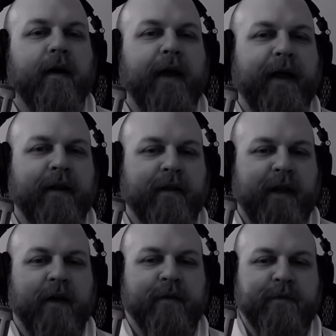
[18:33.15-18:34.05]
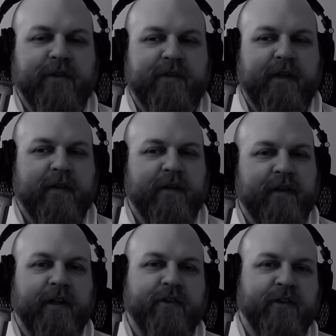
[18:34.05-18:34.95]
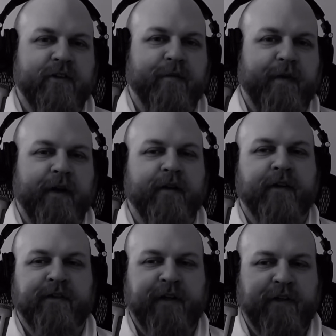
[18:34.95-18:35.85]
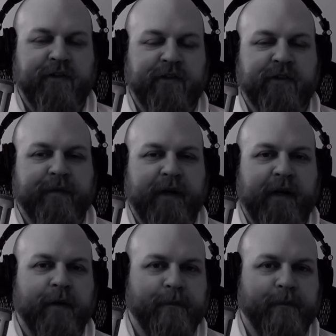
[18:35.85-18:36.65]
and allow them to see there's an entrance over here and there's an entrance over here.